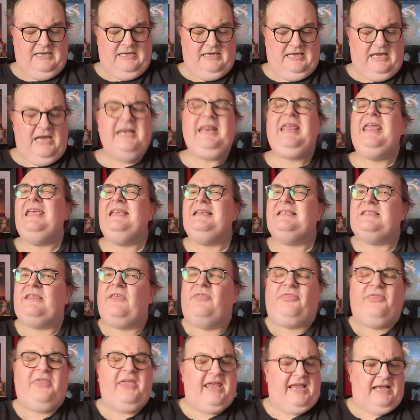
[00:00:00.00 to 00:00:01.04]
And here's the
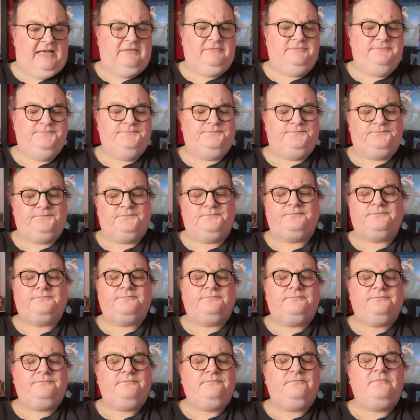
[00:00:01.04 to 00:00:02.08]
thing.
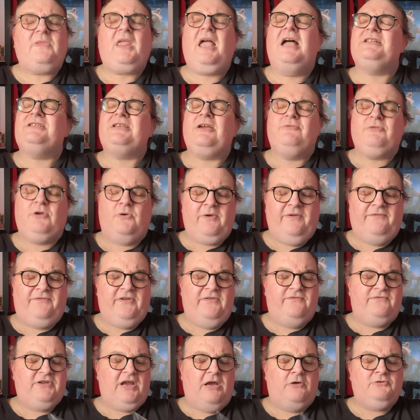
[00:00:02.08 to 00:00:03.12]
I don't know if
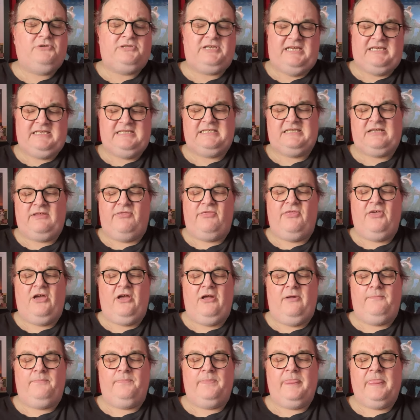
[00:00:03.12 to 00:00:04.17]
you've noticed
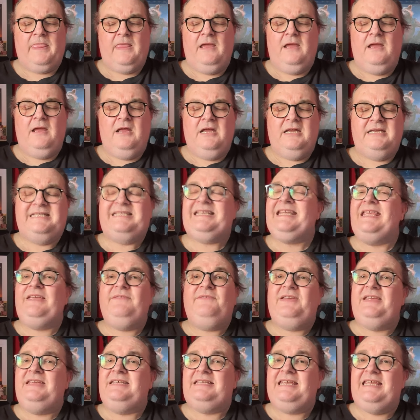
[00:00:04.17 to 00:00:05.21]
that
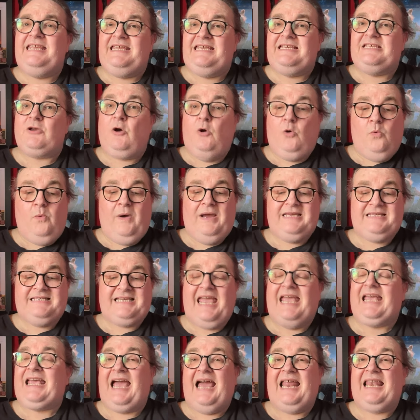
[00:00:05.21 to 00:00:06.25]
DVDs always
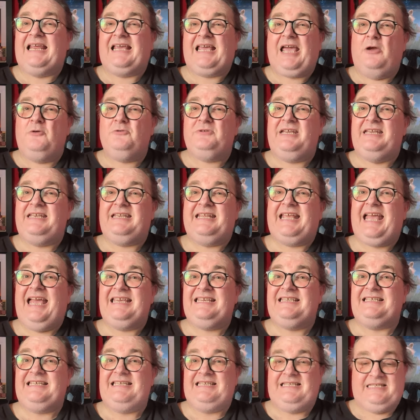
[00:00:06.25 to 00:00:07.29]
get colour-coded
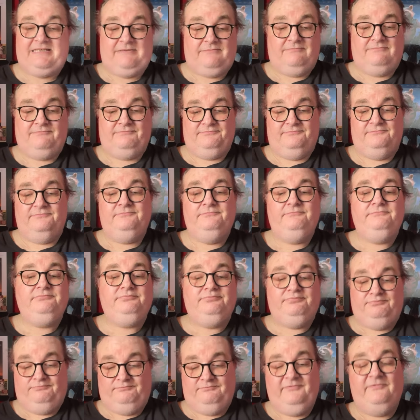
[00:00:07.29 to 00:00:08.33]
cases
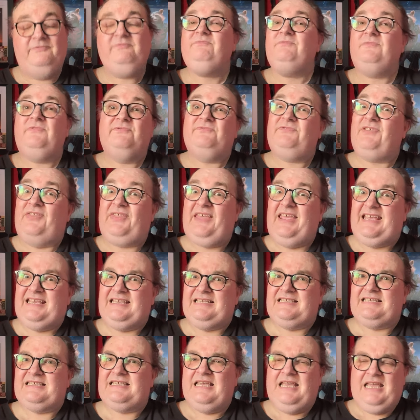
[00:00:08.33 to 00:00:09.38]
for
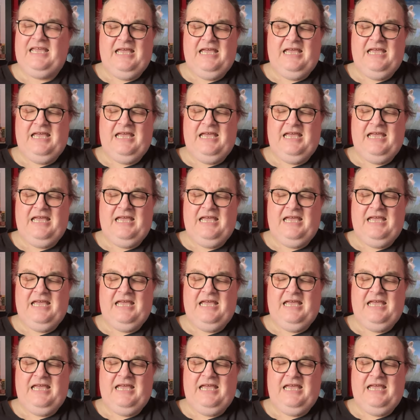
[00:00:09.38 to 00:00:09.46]
things.